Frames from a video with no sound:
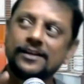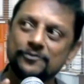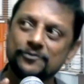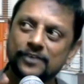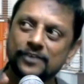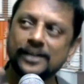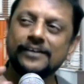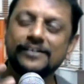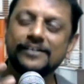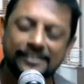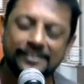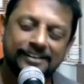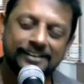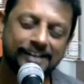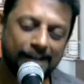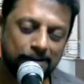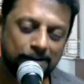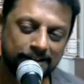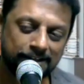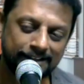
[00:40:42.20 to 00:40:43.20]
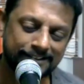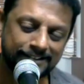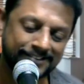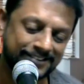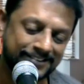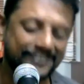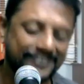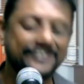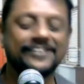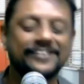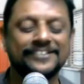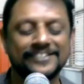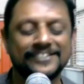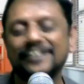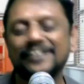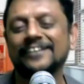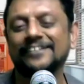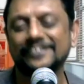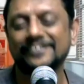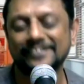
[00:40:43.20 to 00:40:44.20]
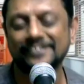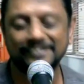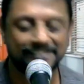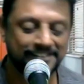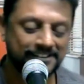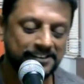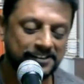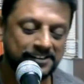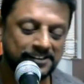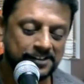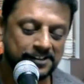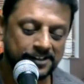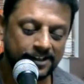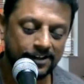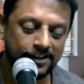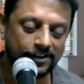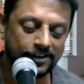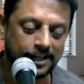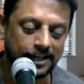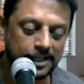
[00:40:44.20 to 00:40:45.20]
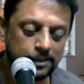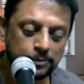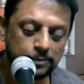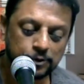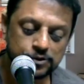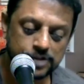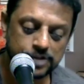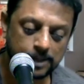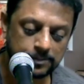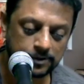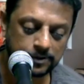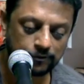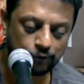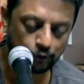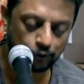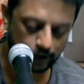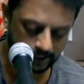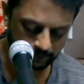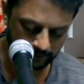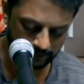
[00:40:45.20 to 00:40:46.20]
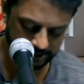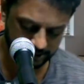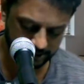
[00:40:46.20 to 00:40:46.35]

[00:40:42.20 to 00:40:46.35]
different, I'm a little stuck. Okay, Hebrews chapter 4 and verse